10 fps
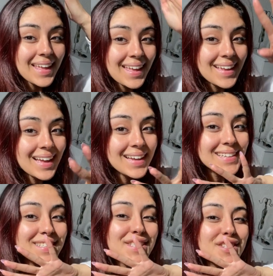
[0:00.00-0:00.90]
Hey
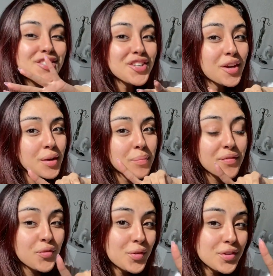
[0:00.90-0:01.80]
guys, so
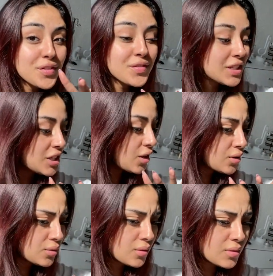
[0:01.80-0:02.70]
before the video,